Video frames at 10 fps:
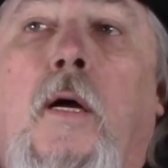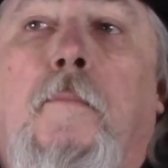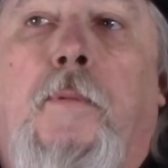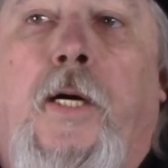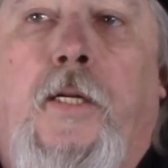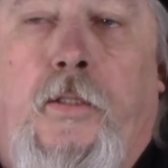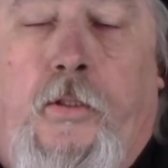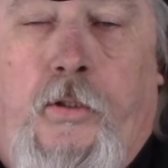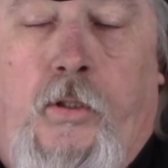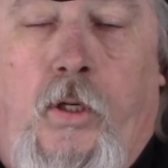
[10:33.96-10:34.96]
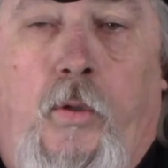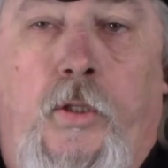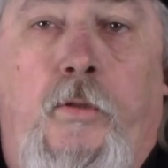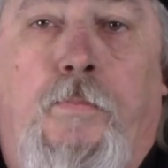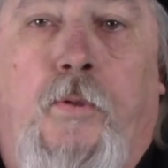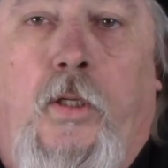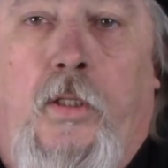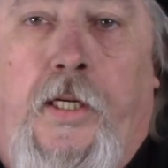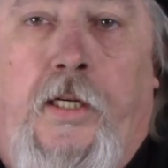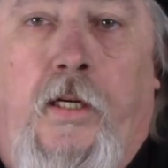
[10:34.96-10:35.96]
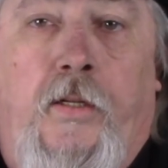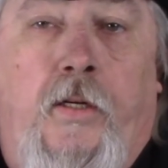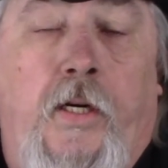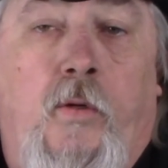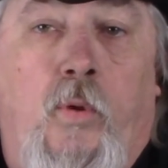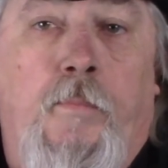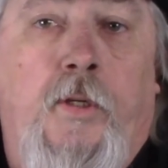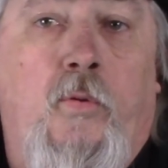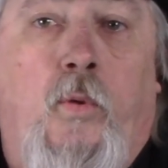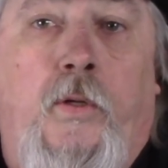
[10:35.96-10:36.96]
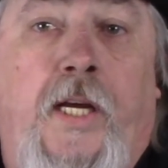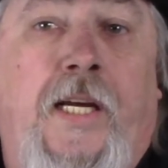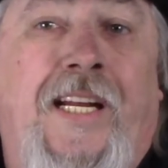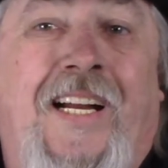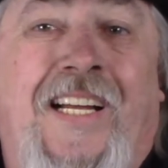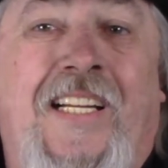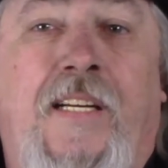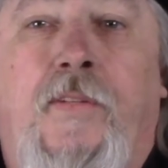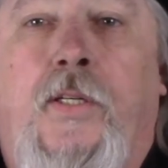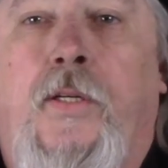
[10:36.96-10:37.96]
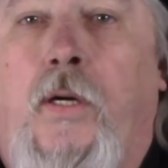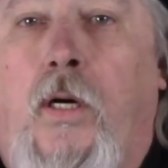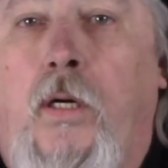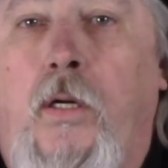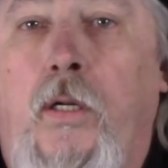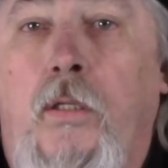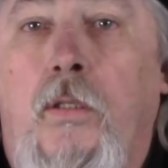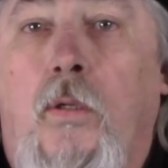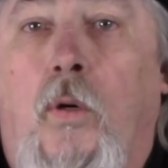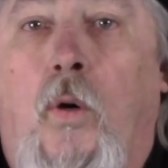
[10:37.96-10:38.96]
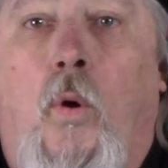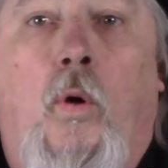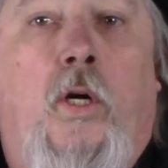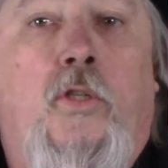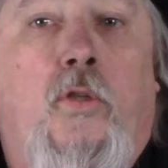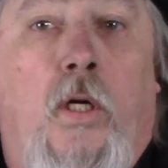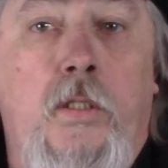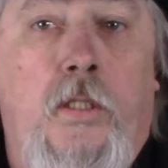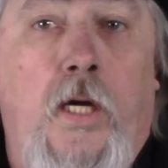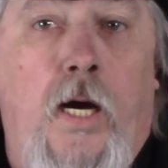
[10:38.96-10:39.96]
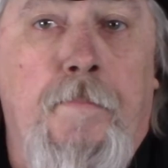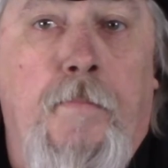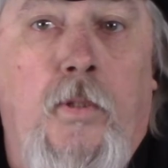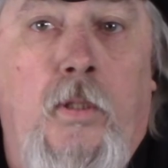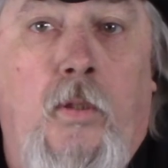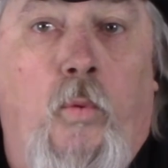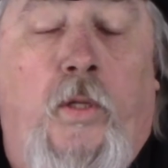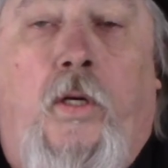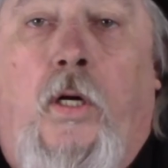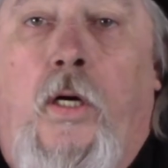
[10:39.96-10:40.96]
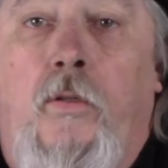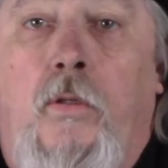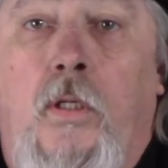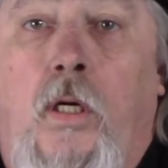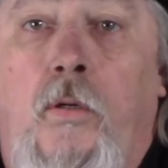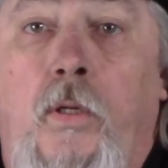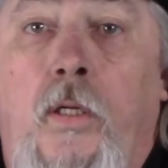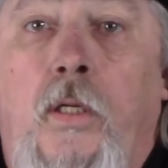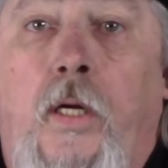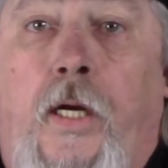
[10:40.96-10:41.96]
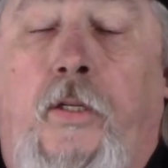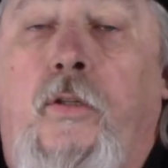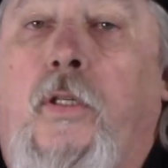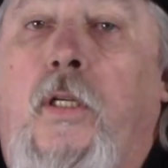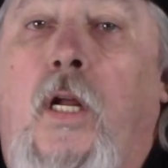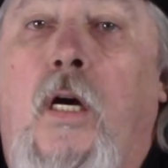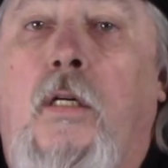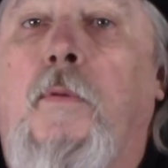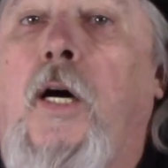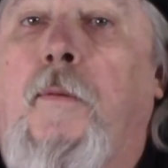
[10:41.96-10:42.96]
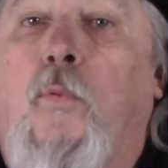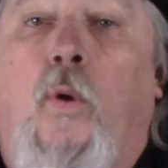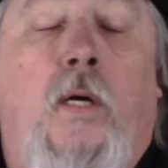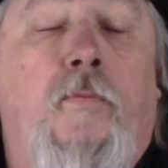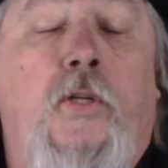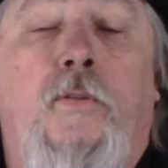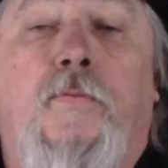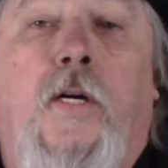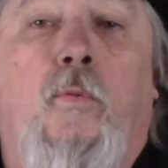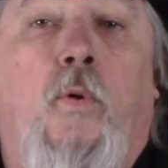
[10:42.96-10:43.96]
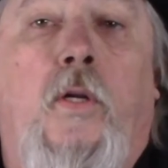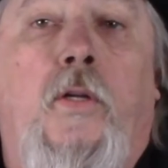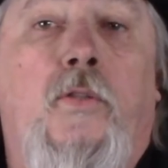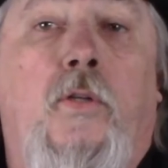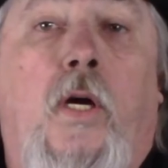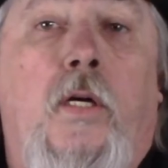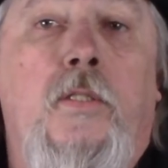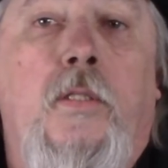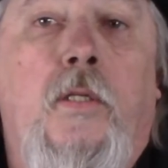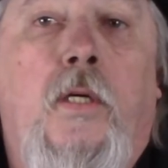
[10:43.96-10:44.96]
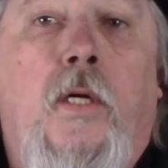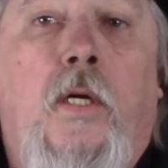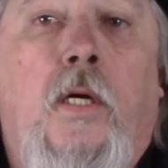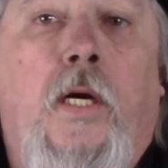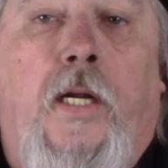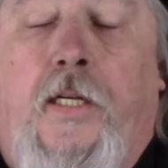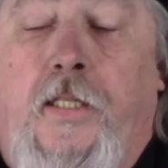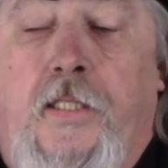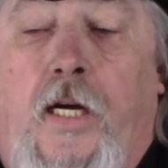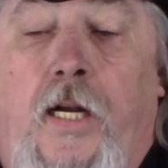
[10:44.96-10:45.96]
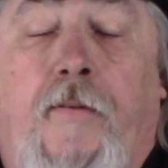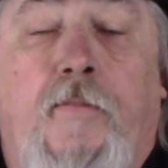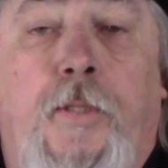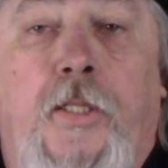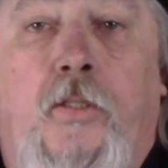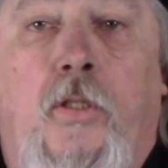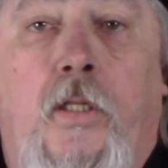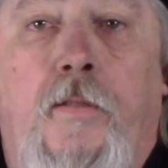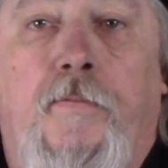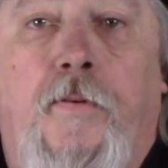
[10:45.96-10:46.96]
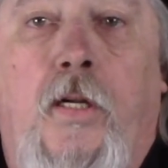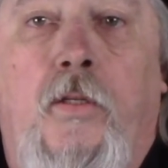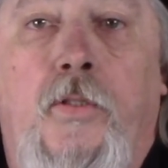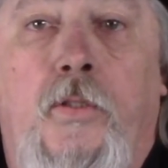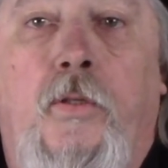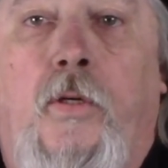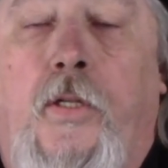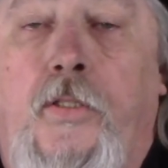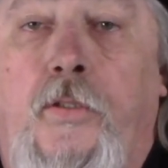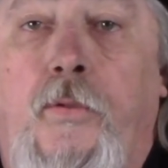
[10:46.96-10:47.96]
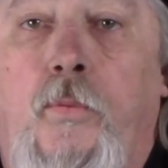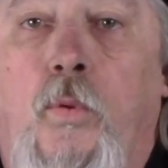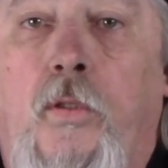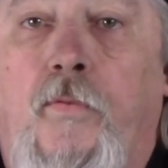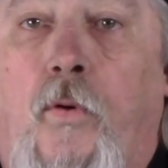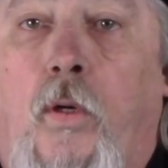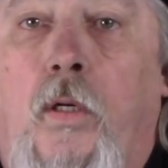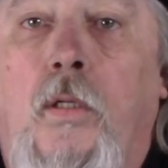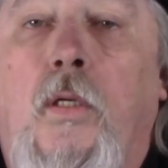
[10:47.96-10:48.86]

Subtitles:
But you go and you put a lien on their equipment to where they cannot leave their yard or a truck stop when they're under a load, and you can lock them up wherever you find one of their trucks. And it does not have to be the truck that follows you or that you worked for.